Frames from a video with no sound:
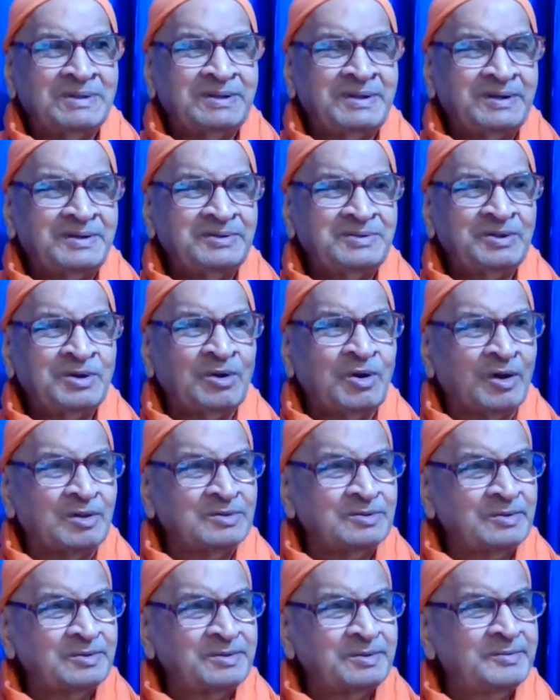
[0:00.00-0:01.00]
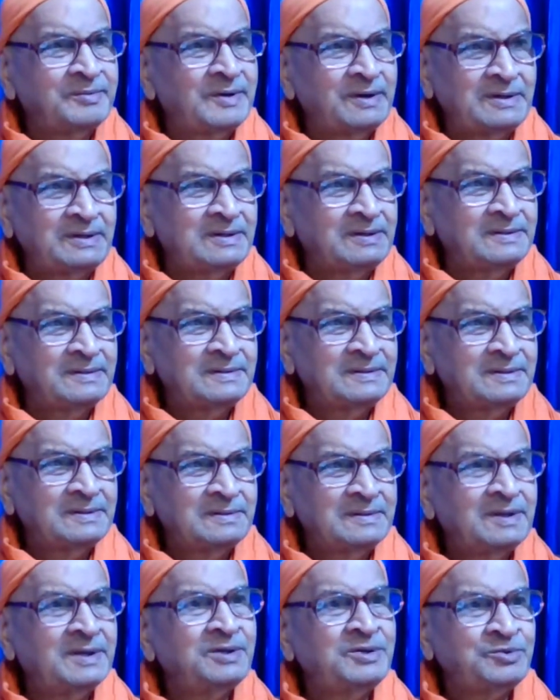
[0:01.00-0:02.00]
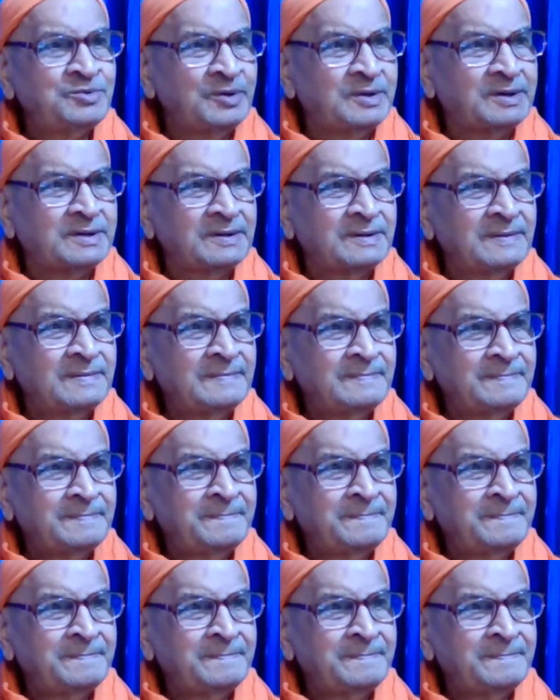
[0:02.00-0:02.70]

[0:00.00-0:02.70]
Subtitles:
Mother is the cause of the world, Ishwar.